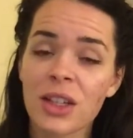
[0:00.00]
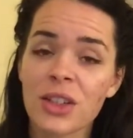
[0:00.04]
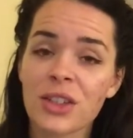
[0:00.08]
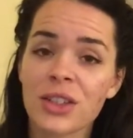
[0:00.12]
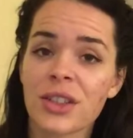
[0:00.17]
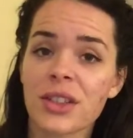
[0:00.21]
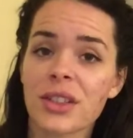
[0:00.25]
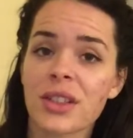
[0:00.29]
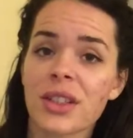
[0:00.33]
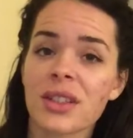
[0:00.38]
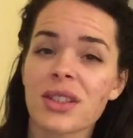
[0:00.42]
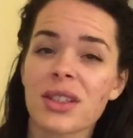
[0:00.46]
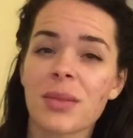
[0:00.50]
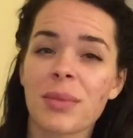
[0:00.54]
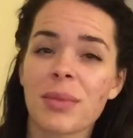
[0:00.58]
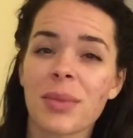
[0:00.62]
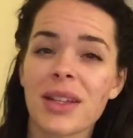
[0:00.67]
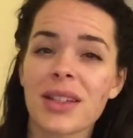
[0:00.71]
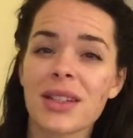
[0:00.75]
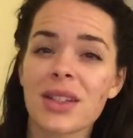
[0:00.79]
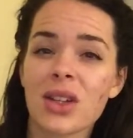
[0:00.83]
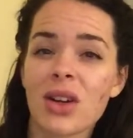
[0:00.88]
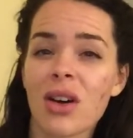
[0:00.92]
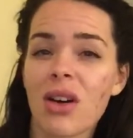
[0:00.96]
She says
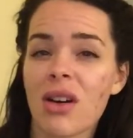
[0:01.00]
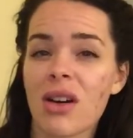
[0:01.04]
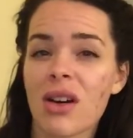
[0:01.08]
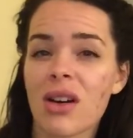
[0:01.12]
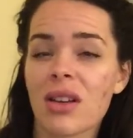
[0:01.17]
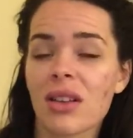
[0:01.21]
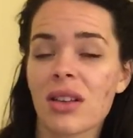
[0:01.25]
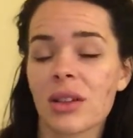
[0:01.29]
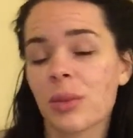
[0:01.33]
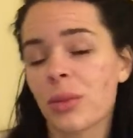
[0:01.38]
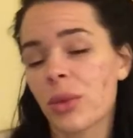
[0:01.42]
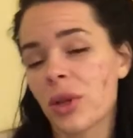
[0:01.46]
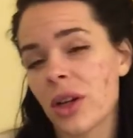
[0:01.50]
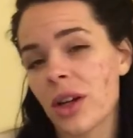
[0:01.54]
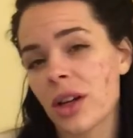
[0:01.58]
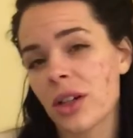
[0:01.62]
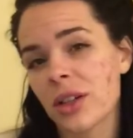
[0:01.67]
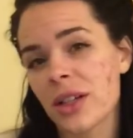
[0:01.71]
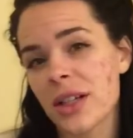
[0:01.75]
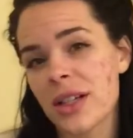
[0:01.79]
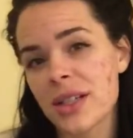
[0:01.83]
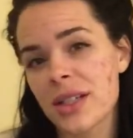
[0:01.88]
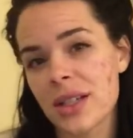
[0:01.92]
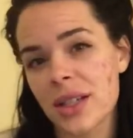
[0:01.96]
depending on the
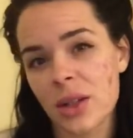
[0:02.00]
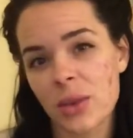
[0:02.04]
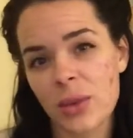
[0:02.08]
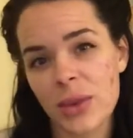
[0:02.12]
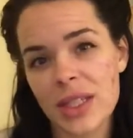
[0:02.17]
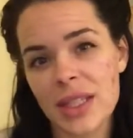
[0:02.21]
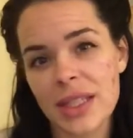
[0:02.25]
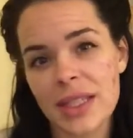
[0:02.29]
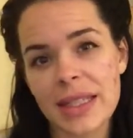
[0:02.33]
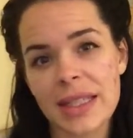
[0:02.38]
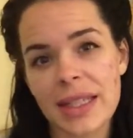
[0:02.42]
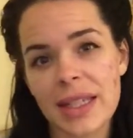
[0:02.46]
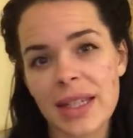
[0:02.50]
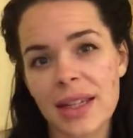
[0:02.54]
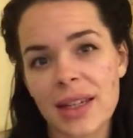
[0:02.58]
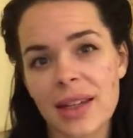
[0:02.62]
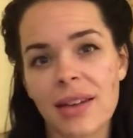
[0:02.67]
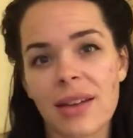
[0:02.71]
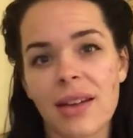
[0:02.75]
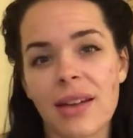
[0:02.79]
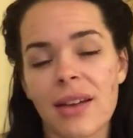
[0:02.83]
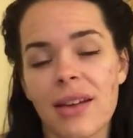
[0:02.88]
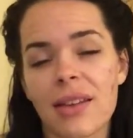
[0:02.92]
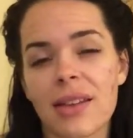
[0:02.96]
progress that we
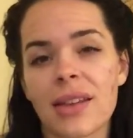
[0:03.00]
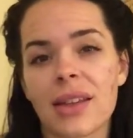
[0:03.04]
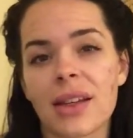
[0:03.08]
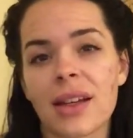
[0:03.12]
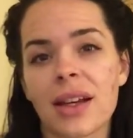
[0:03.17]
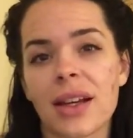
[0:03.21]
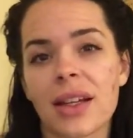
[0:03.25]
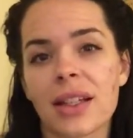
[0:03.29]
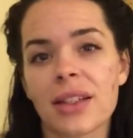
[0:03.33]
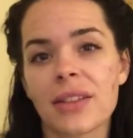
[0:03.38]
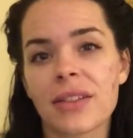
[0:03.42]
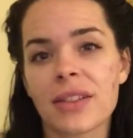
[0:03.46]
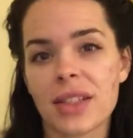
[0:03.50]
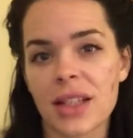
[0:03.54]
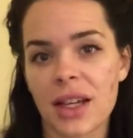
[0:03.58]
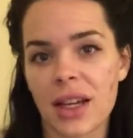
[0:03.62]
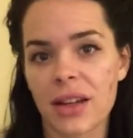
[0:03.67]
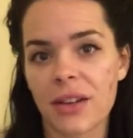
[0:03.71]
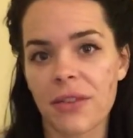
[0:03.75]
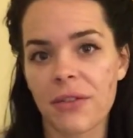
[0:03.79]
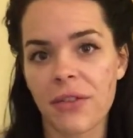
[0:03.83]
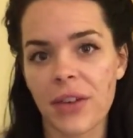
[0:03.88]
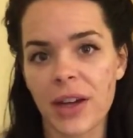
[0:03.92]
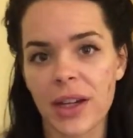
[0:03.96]
see and the kind of
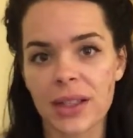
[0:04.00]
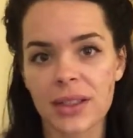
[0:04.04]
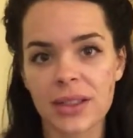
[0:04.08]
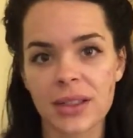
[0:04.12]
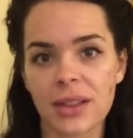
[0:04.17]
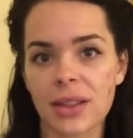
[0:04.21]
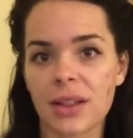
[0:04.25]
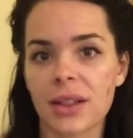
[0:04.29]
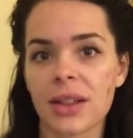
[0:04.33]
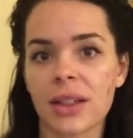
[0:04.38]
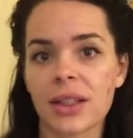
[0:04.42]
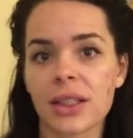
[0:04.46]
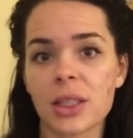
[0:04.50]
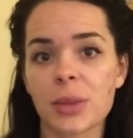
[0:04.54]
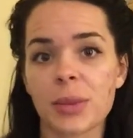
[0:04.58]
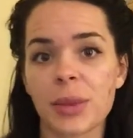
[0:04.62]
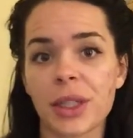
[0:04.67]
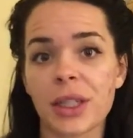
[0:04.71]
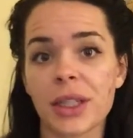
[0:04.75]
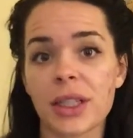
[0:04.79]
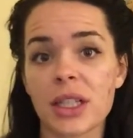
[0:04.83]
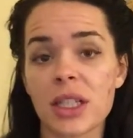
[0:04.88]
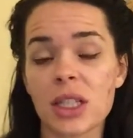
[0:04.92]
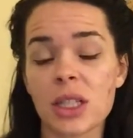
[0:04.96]
side effects that I
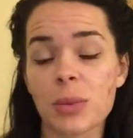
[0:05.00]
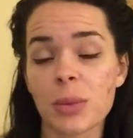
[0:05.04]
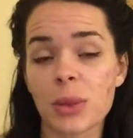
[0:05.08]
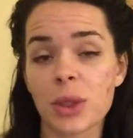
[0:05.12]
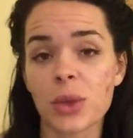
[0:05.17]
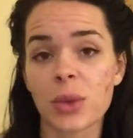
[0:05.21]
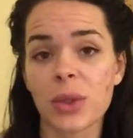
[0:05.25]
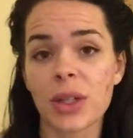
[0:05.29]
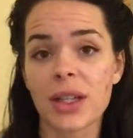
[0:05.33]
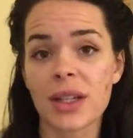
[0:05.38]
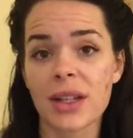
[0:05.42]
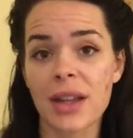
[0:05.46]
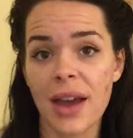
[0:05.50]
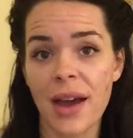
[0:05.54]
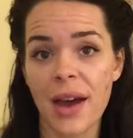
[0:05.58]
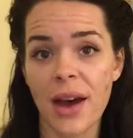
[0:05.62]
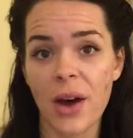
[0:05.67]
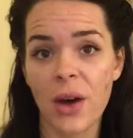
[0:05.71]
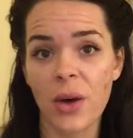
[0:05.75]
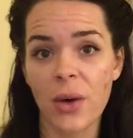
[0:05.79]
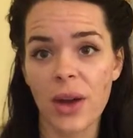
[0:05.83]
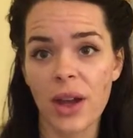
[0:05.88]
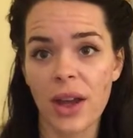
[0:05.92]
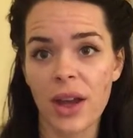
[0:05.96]
experience between
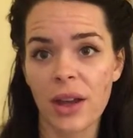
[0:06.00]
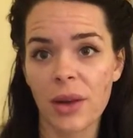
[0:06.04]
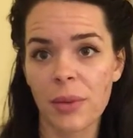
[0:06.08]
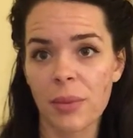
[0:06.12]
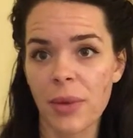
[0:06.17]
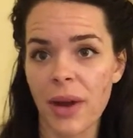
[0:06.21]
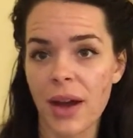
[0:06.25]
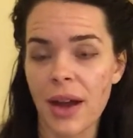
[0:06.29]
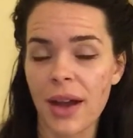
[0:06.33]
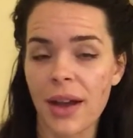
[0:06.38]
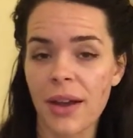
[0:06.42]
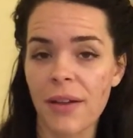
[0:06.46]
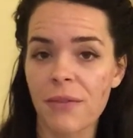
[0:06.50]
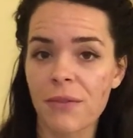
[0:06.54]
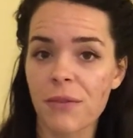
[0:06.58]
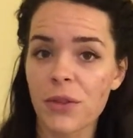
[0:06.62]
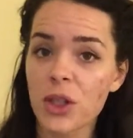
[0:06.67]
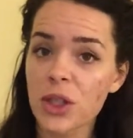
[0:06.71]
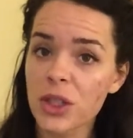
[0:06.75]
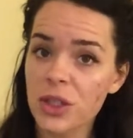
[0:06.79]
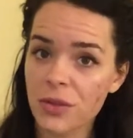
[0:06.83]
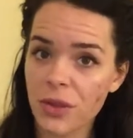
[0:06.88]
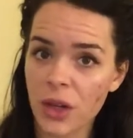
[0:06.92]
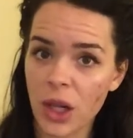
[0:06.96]
now and my
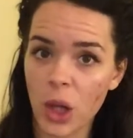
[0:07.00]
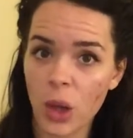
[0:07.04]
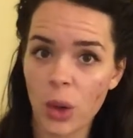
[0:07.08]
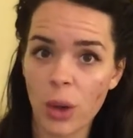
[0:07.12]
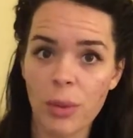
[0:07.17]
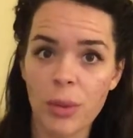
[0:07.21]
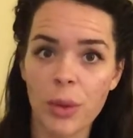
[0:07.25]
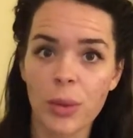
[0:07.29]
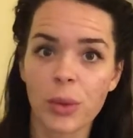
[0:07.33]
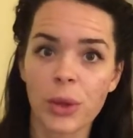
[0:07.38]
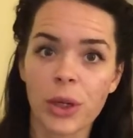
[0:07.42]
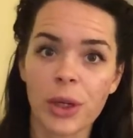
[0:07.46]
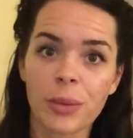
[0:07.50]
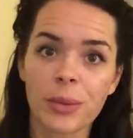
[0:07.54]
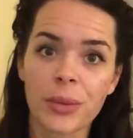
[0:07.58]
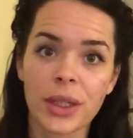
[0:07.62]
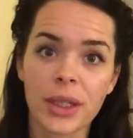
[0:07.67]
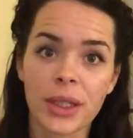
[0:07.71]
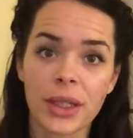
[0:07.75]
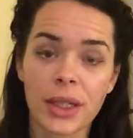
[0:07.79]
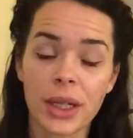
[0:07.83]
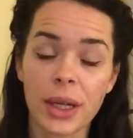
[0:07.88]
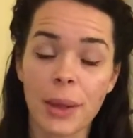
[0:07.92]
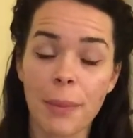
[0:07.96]
first follow-up
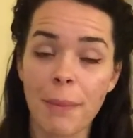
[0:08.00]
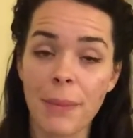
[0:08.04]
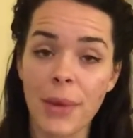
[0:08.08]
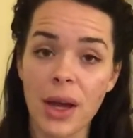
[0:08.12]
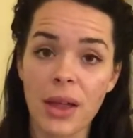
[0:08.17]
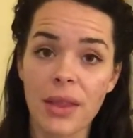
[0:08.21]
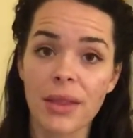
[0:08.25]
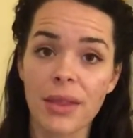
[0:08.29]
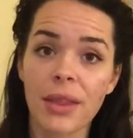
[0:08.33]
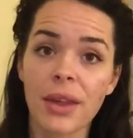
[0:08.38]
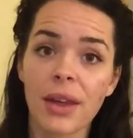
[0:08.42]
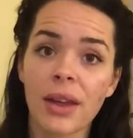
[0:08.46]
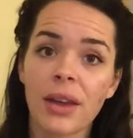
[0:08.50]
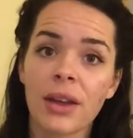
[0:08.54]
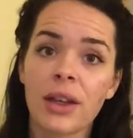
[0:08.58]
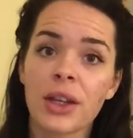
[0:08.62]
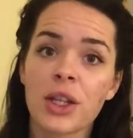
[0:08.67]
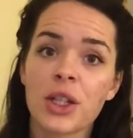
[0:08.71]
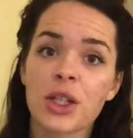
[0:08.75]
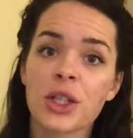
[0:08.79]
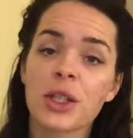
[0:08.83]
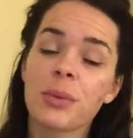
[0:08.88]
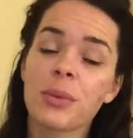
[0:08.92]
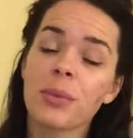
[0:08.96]
appointment in a month,
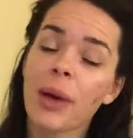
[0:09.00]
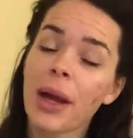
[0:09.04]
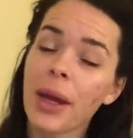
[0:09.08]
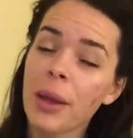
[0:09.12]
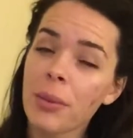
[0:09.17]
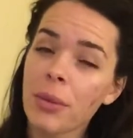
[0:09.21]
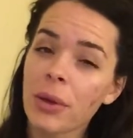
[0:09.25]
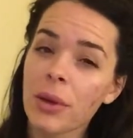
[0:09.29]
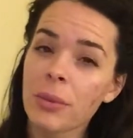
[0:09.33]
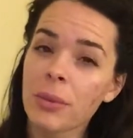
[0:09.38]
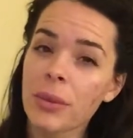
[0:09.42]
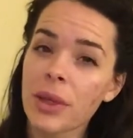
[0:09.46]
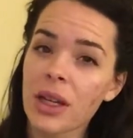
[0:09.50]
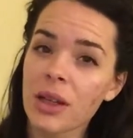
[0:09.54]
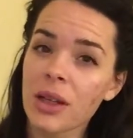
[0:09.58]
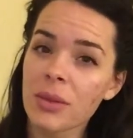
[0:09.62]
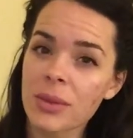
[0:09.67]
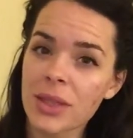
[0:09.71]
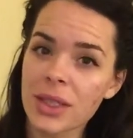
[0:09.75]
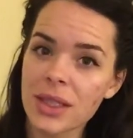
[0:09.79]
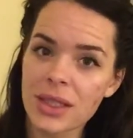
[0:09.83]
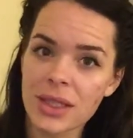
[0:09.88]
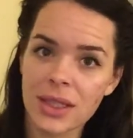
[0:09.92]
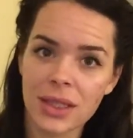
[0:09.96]
she might bump me up
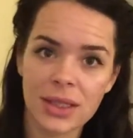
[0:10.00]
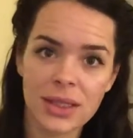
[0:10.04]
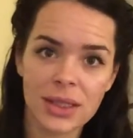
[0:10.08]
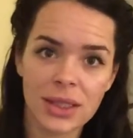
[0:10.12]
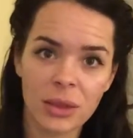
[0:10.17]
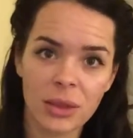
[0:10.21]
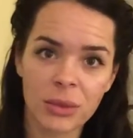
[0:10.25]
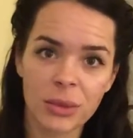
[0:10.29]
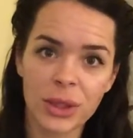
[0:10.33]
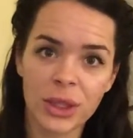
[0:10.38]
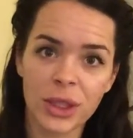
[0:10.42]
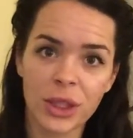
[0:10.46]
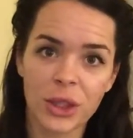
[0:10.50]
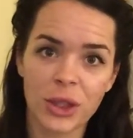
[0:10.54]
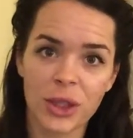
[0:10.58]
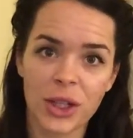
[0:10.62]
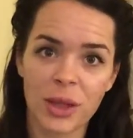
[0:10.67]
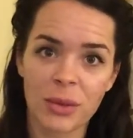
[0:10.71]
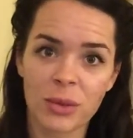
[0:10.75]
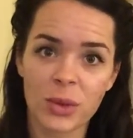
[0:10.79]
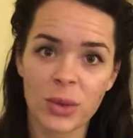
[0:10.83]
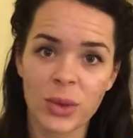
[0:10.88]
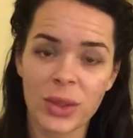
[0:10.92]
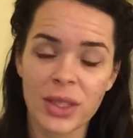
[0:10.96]
to 60
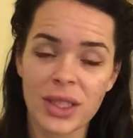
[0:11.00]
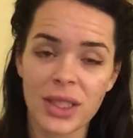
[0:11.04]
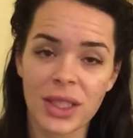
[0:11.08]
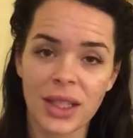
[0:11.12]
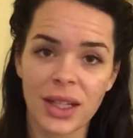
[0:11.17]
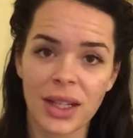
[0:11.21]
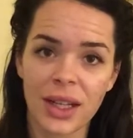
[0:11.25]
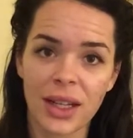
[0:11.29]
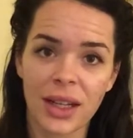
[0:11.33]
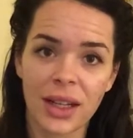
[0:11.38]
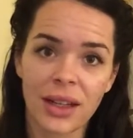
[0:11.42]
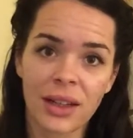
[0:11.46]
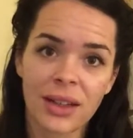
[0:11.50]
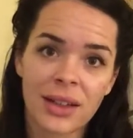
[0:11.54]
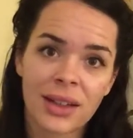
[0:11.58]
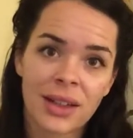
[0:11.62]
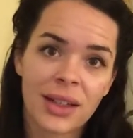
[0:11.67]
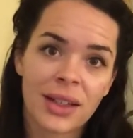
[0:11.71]
milligrams once a day.